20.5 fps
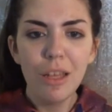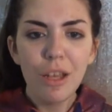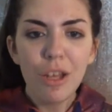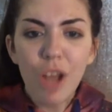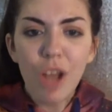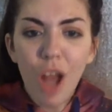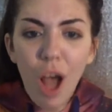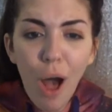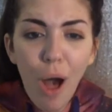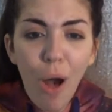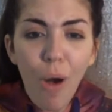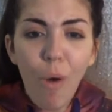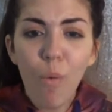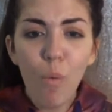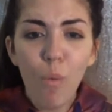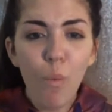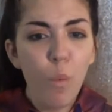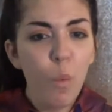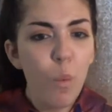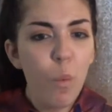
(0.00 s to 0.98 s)

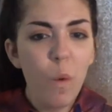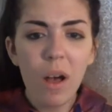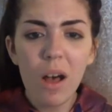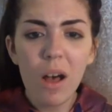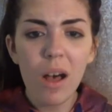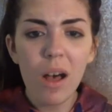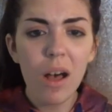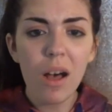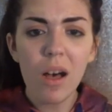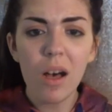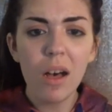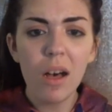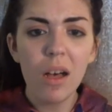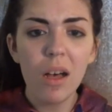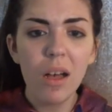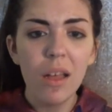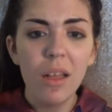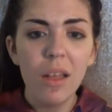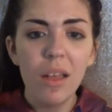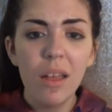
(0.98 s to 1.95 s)
No!
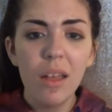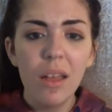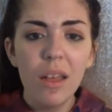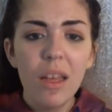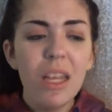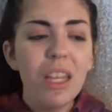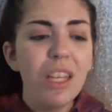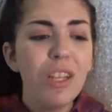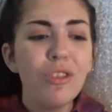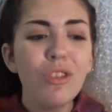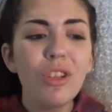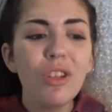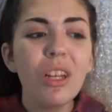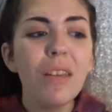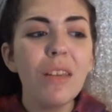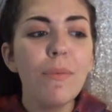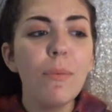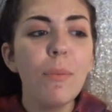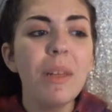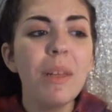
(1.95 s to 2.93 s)
You
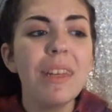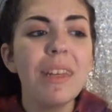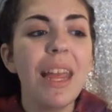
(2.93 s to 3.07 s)
shouldn't even be